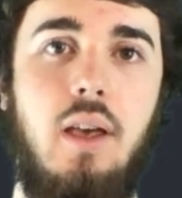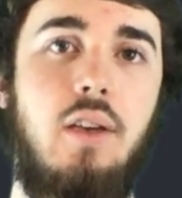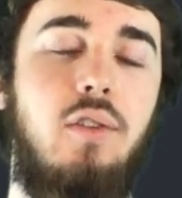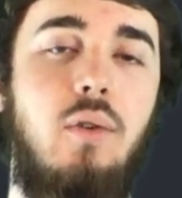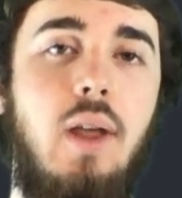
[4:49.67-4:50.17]

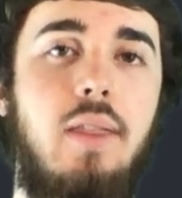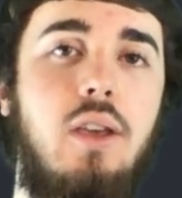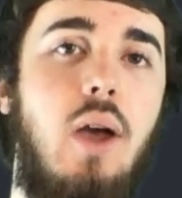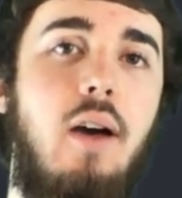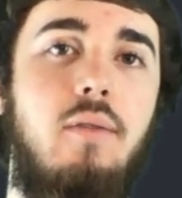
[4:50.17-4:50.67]
So now that
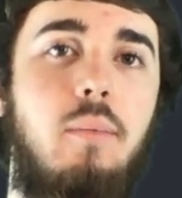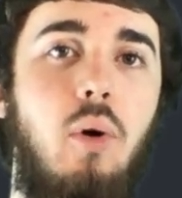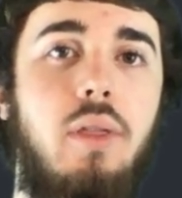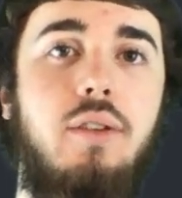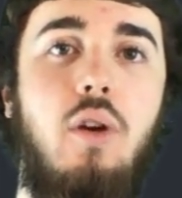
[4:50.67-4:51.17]
you have
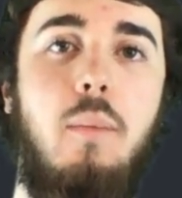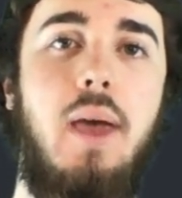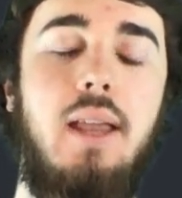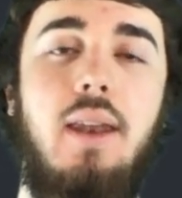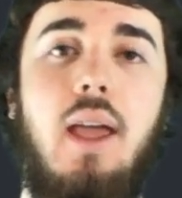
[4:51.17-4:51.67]
both the
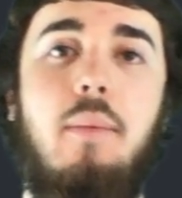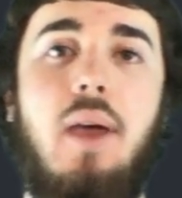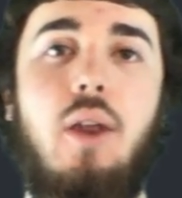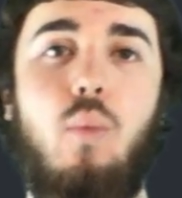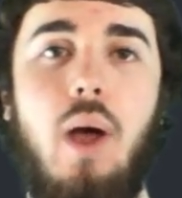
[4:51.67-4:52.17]
domain name
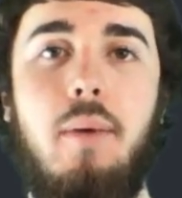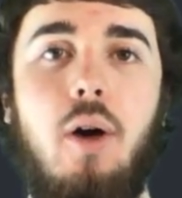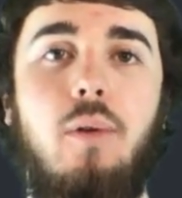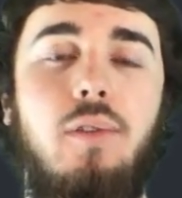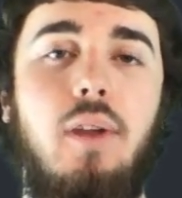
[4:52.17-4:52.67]
and web
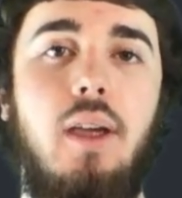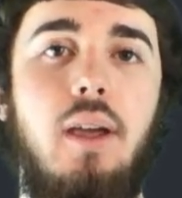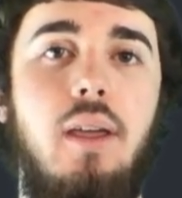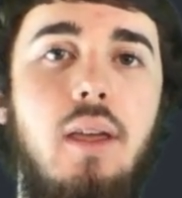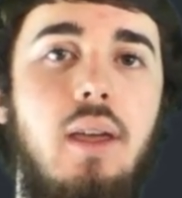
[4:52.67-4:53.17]

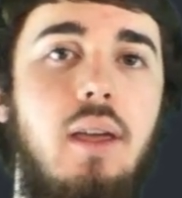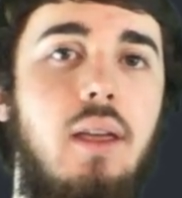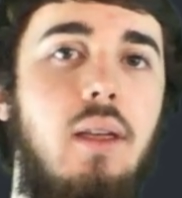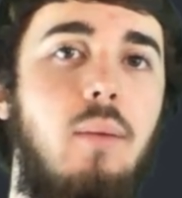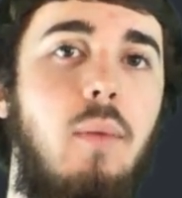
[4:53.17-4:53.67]
hosting,
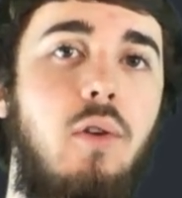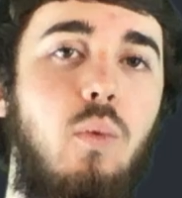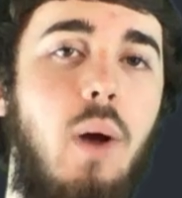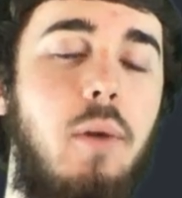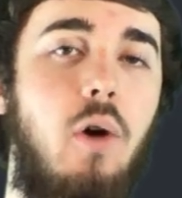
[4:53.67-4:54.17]
most
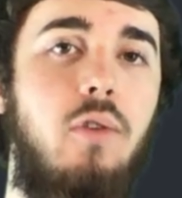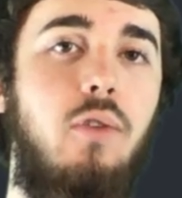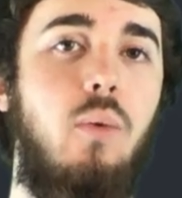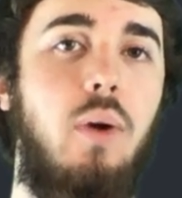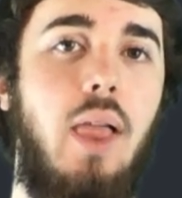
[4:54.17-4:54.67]
web hosts
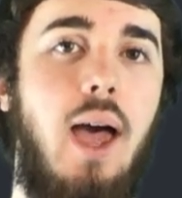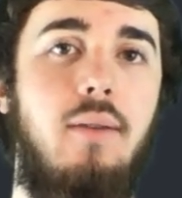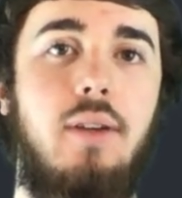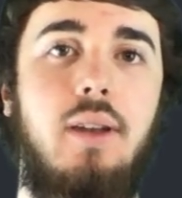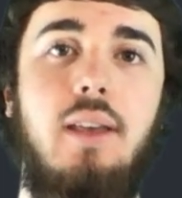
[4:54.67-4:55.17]
will
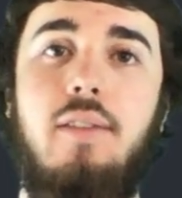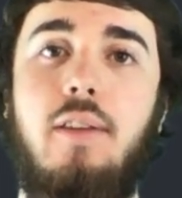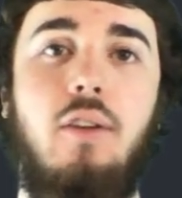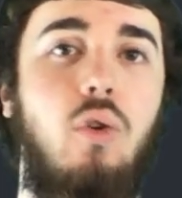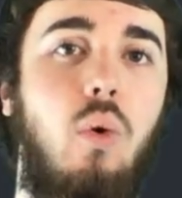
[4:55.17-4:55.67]
have an easy
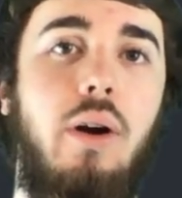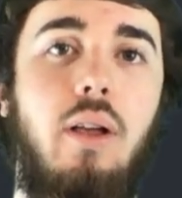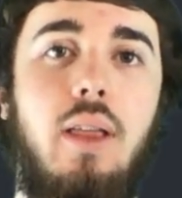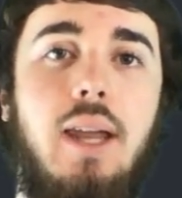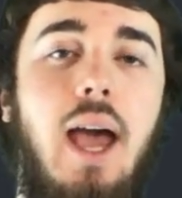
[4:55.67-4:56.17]

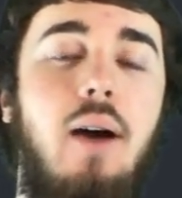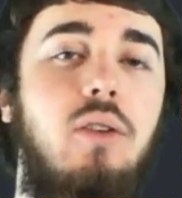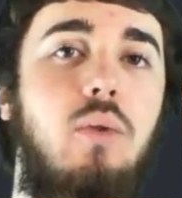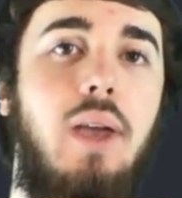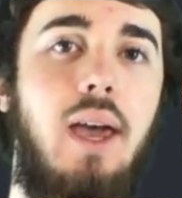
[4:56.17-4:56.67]
tutorial on how
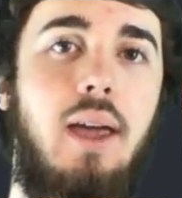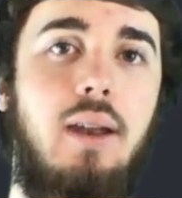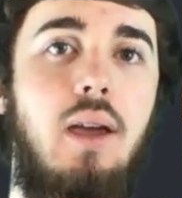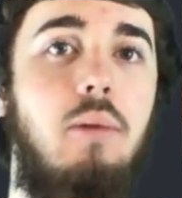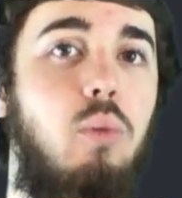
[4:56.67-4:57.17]
you
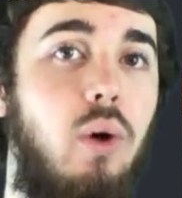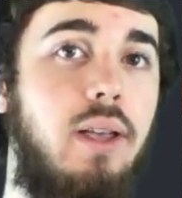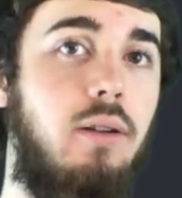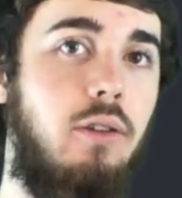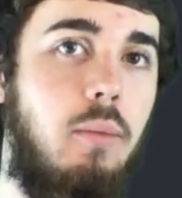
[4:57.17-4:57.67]
can point
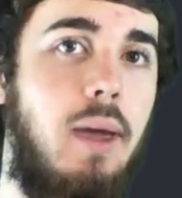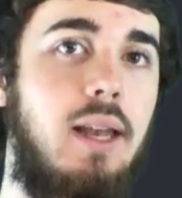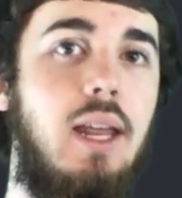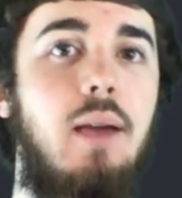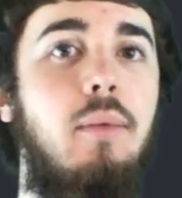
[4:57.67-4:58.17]
your
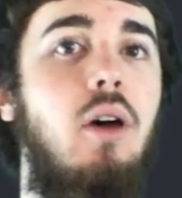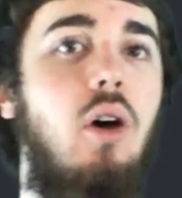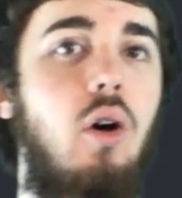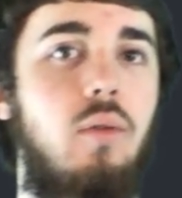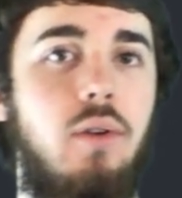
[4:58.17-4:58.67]
domain name
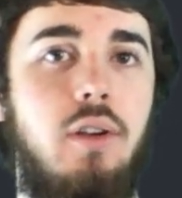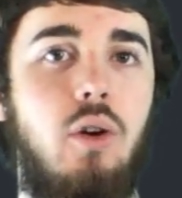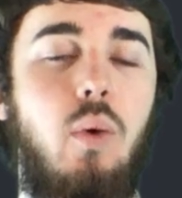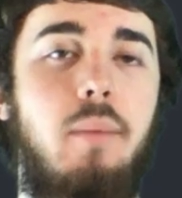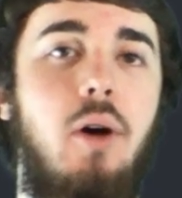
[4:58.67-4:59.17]
over to your
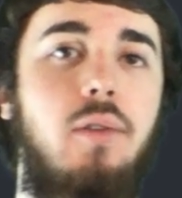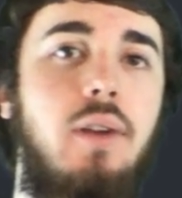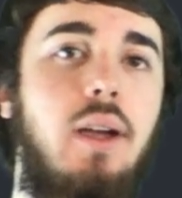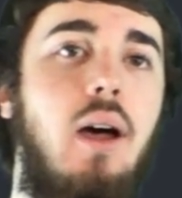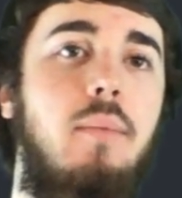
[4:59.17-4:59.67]
web
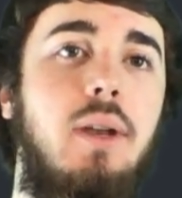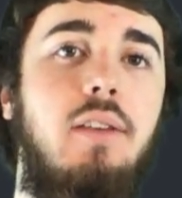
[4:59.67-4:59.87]
hosting company.